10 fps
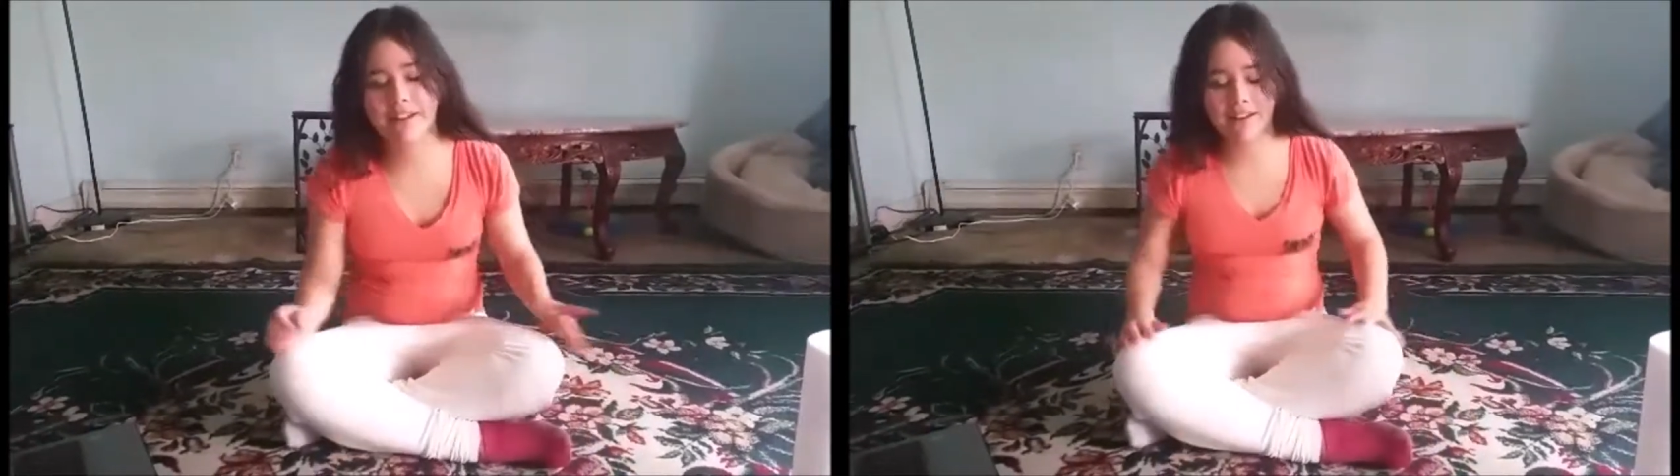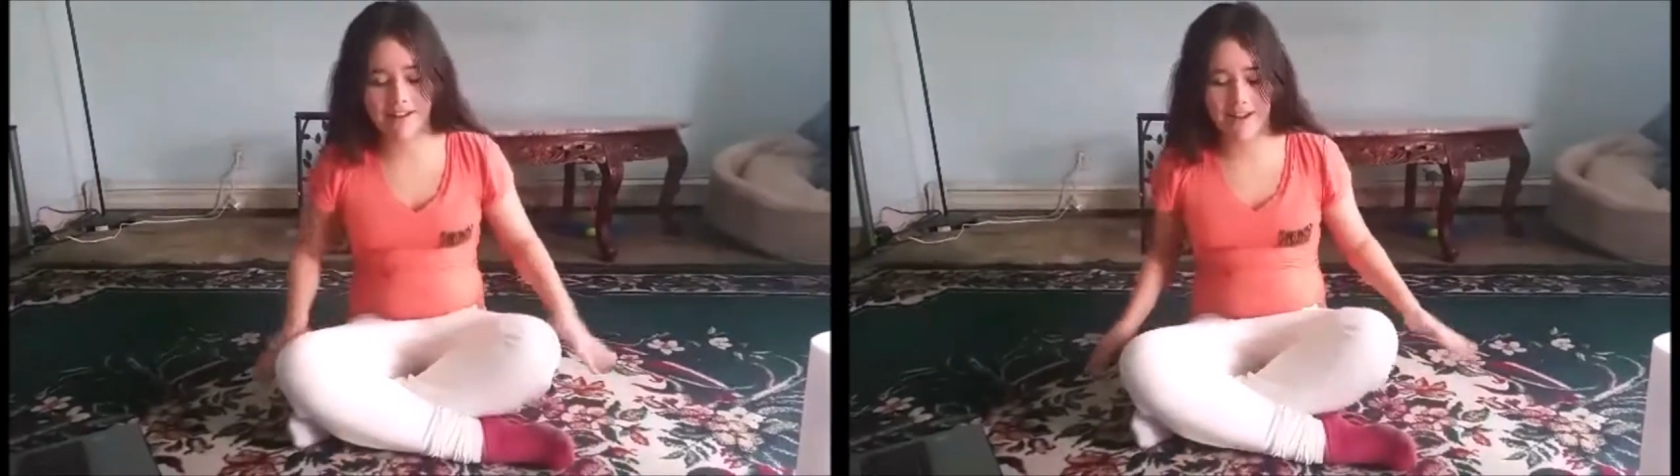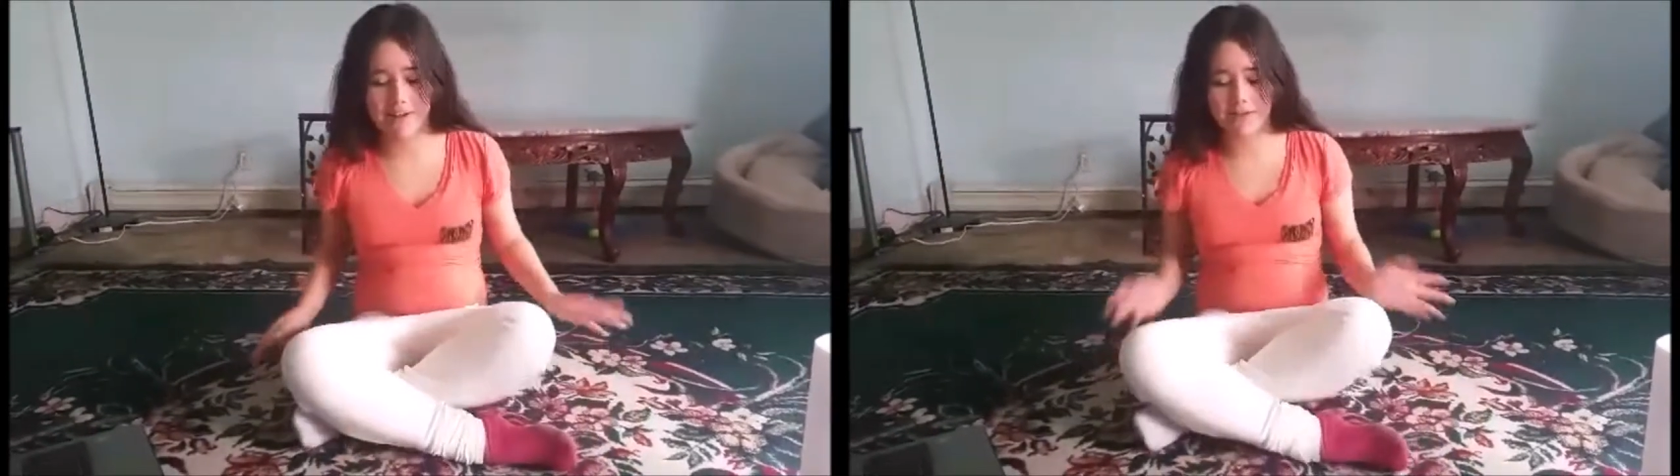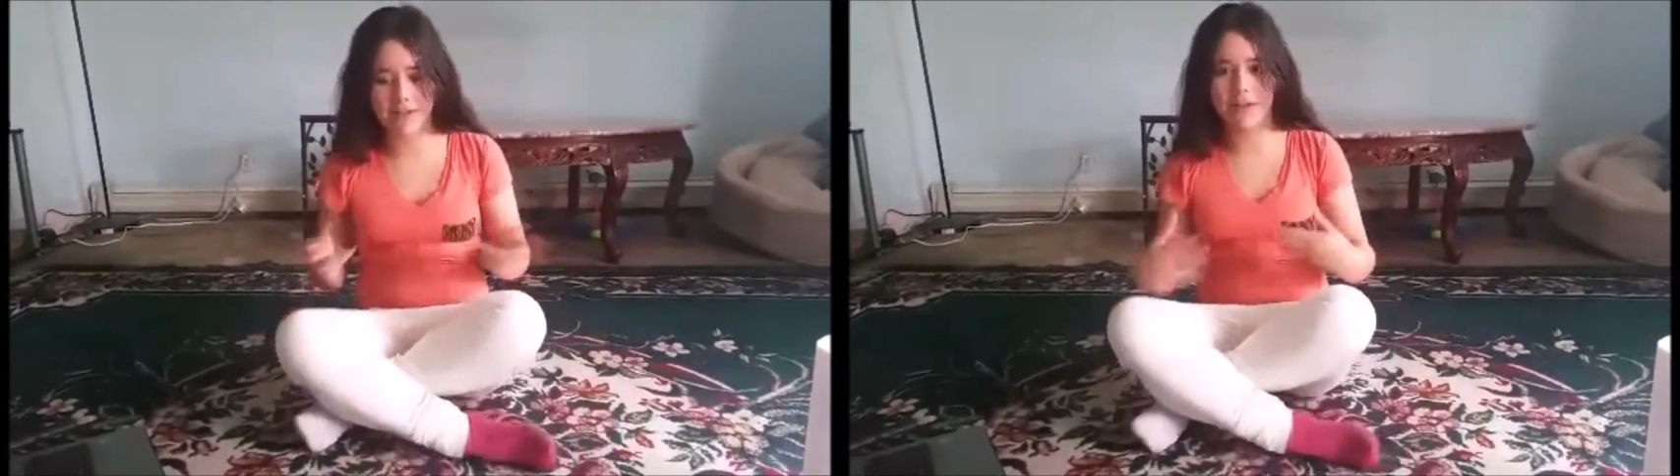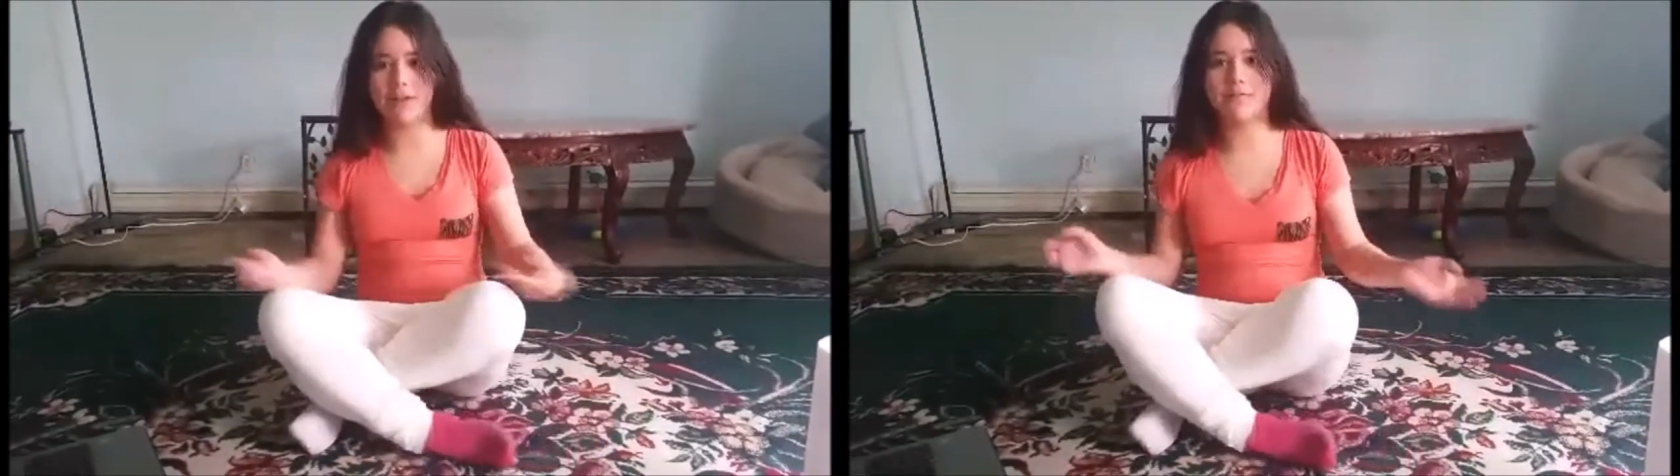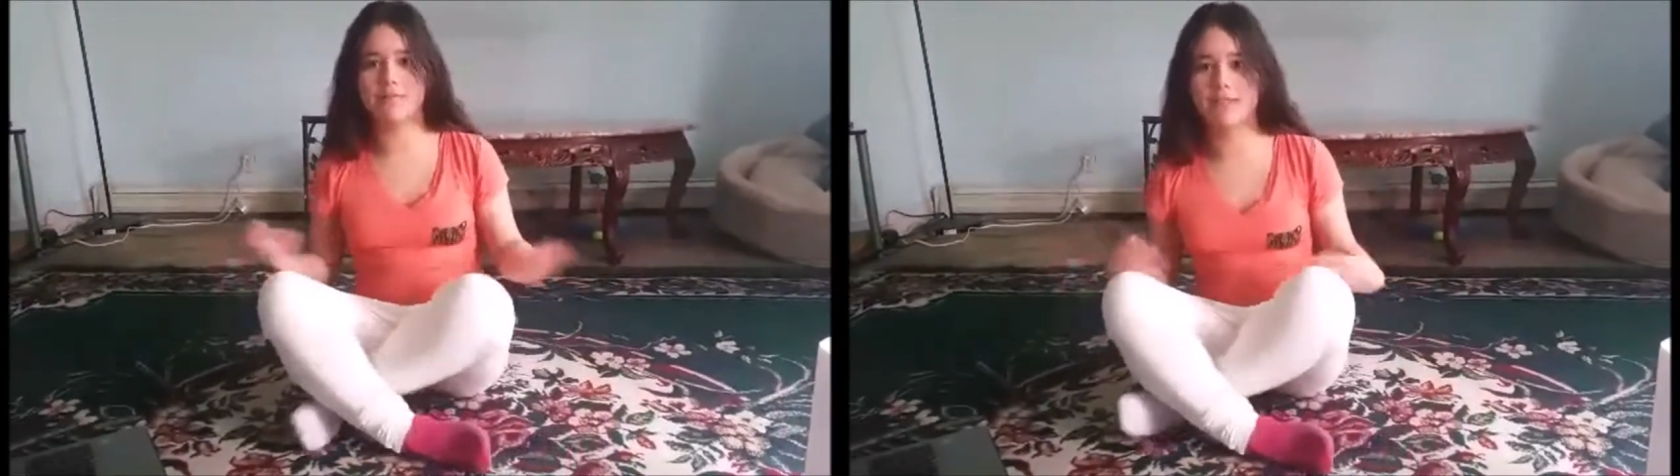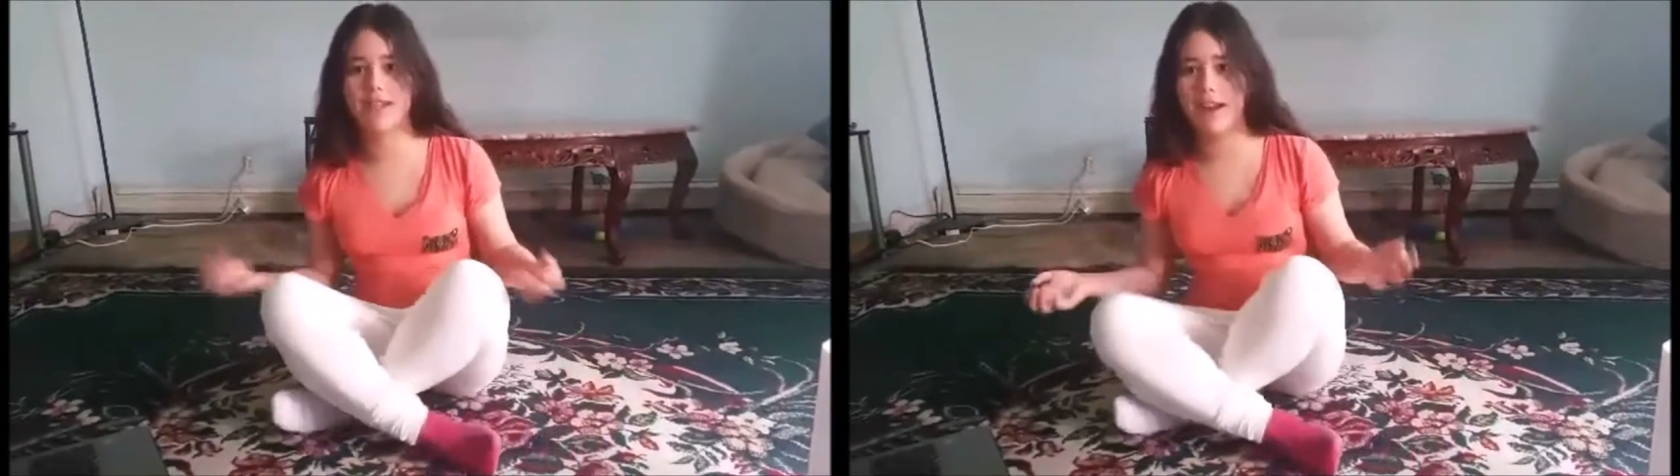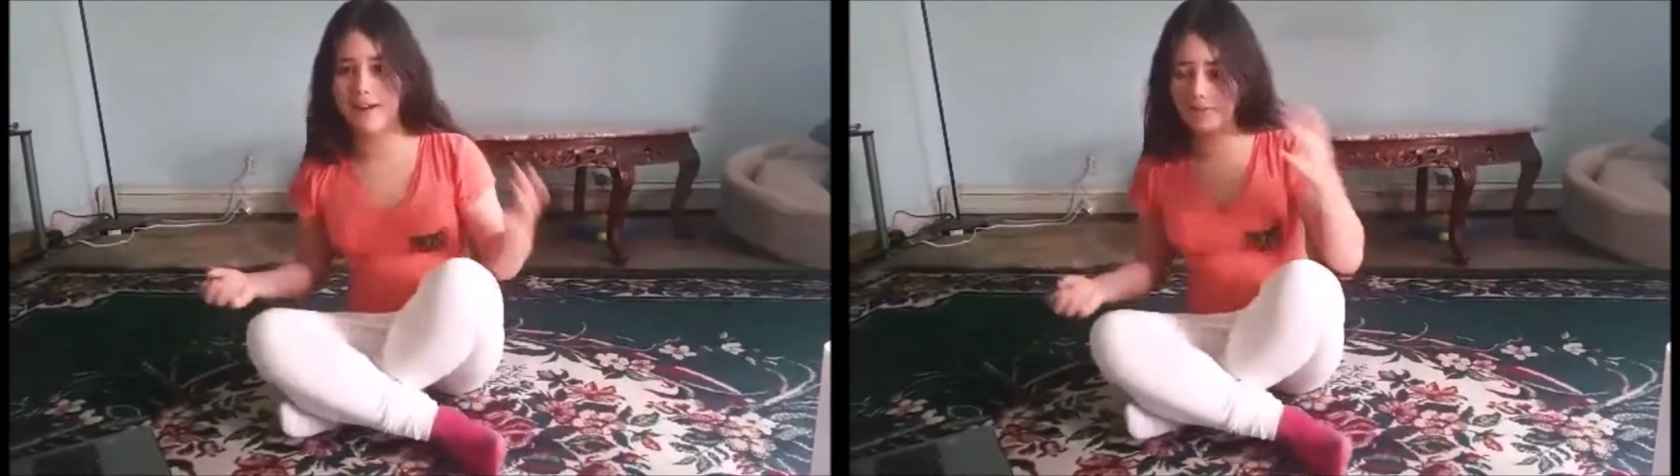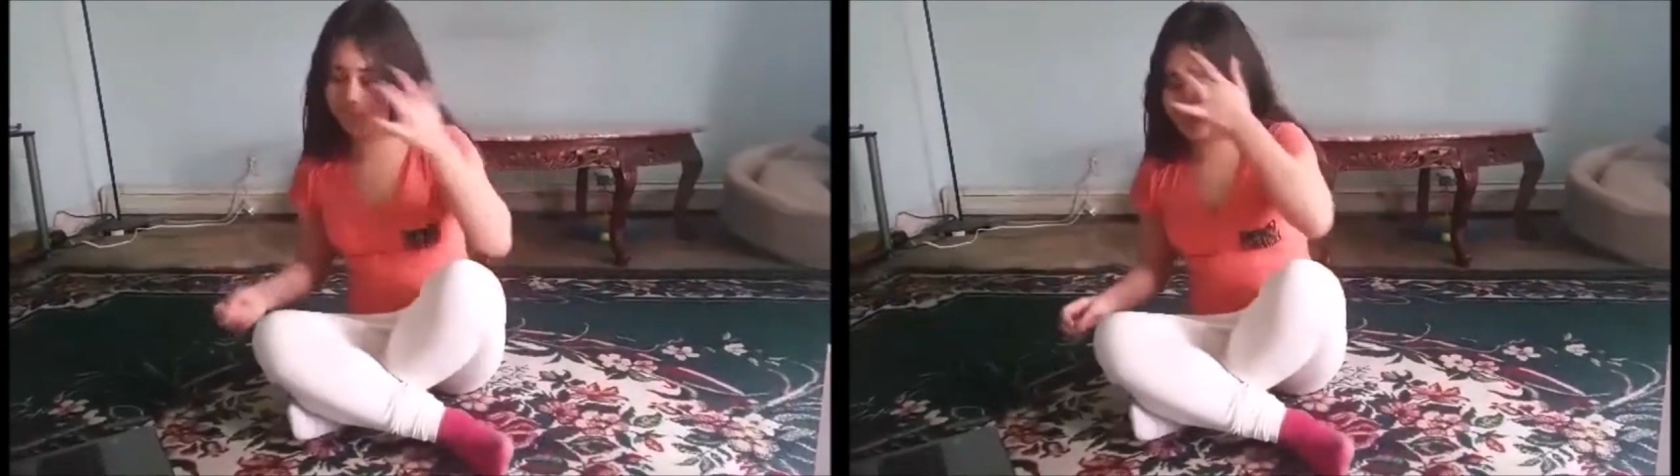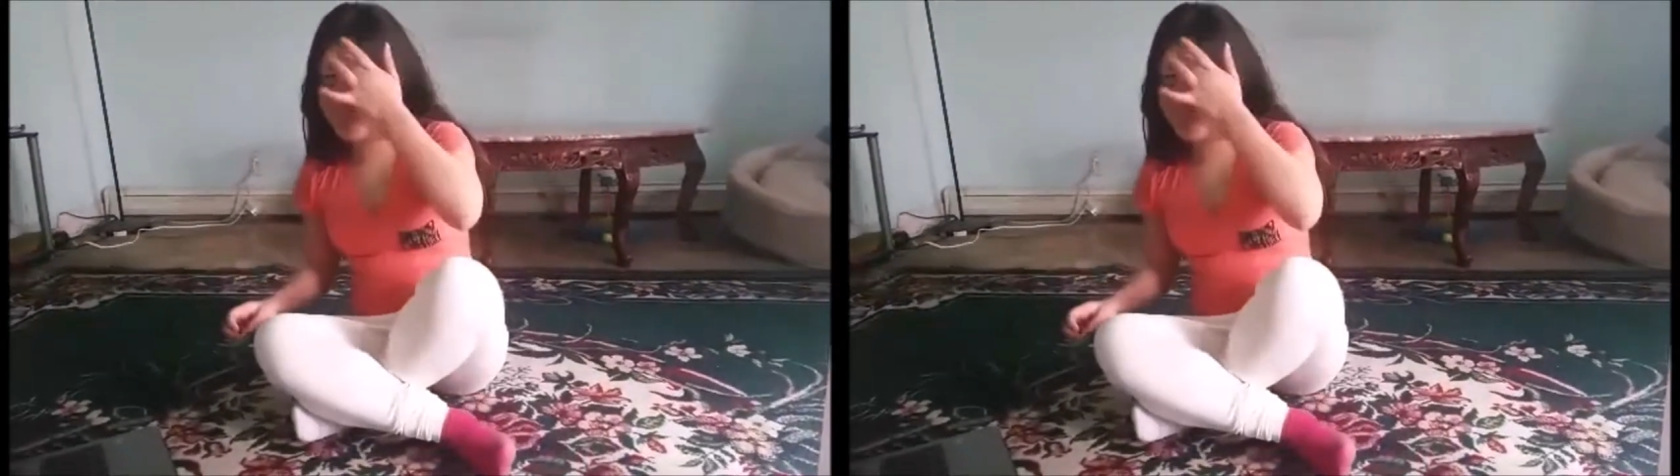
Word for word: on it now, so scared.